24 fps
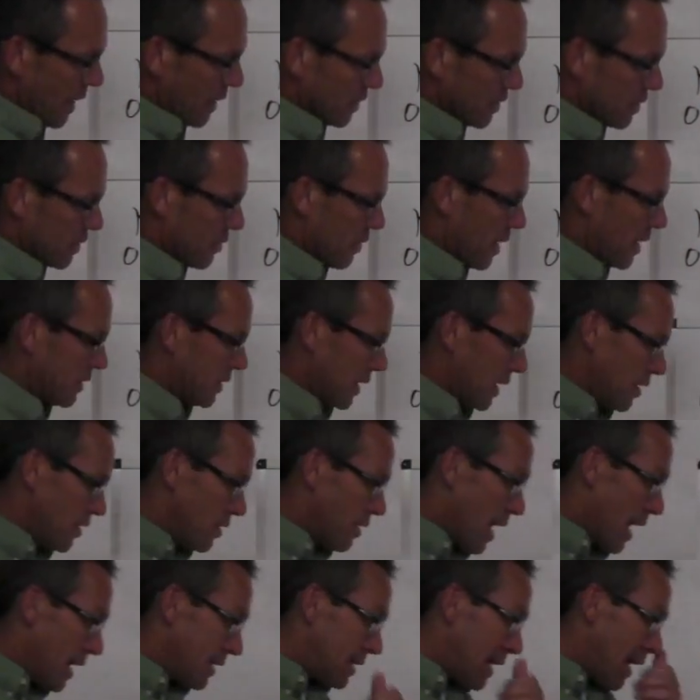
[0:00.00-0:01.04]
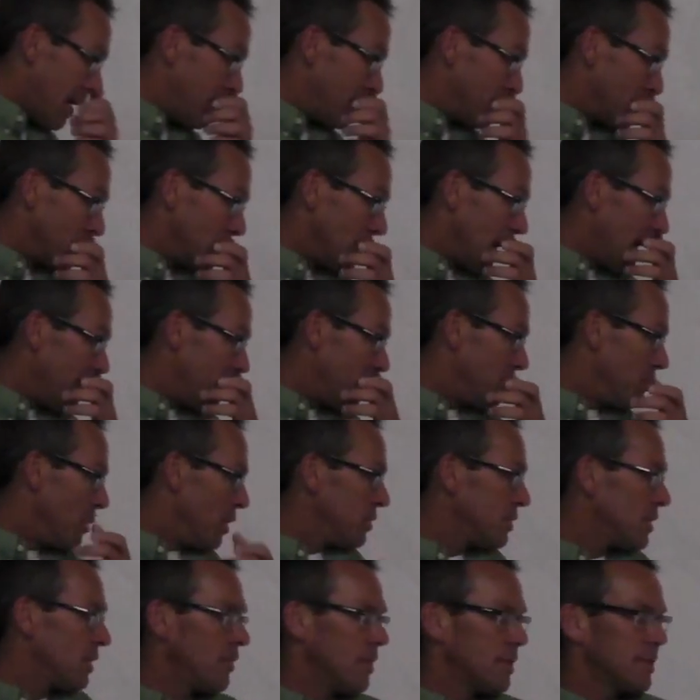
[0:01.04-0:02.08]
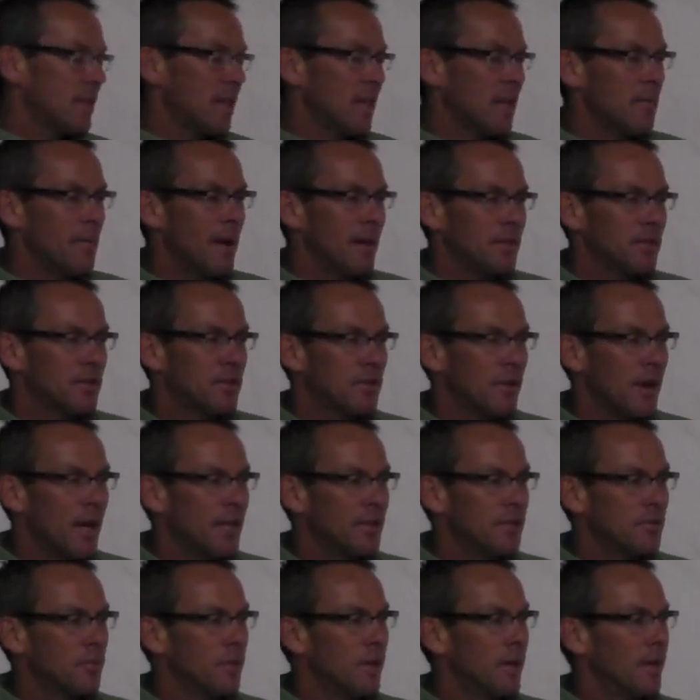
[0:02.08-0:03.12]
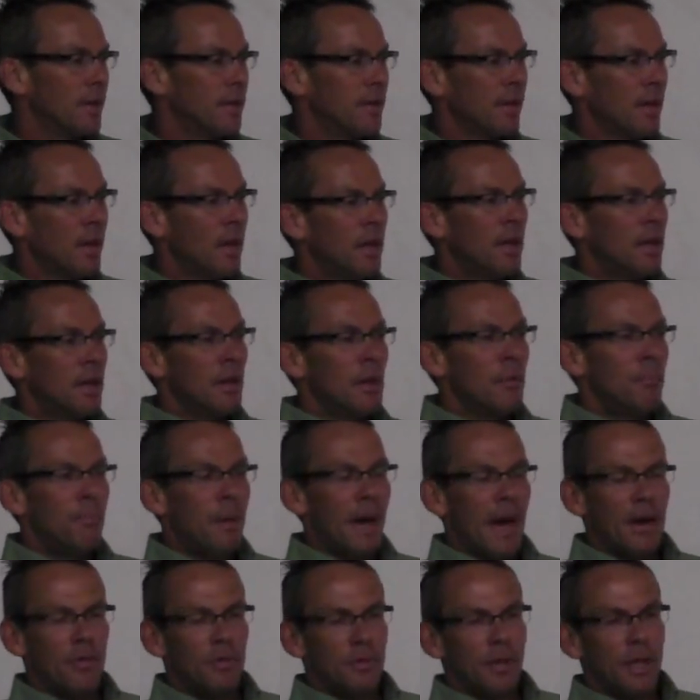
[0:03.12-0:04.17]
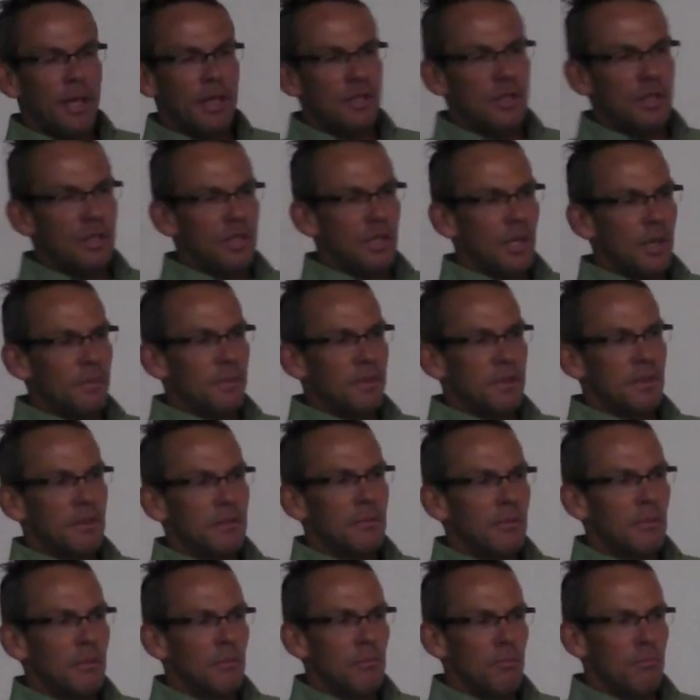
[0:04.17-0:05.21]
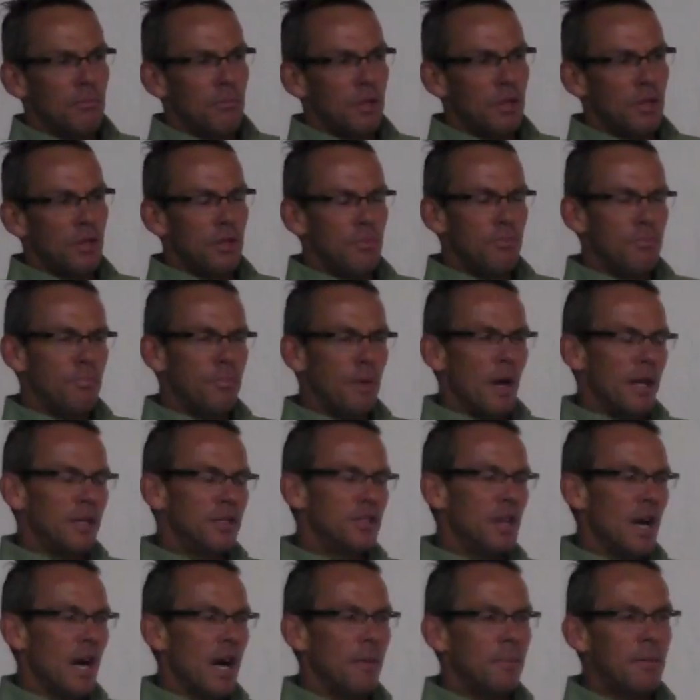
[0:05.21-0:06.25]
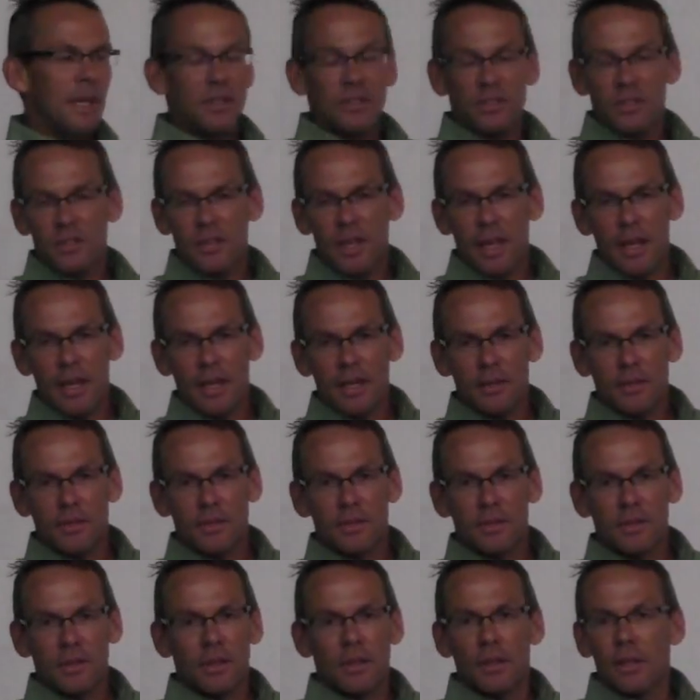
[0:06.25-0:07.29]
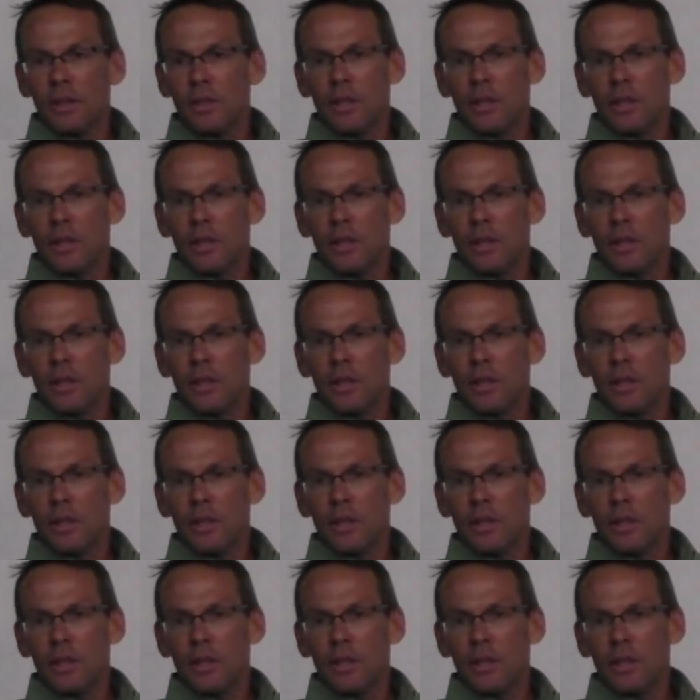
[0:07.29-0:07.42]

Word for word: amount of stress that you guys have in your life. And most of us think about stress with bad relationships, a job that stinks.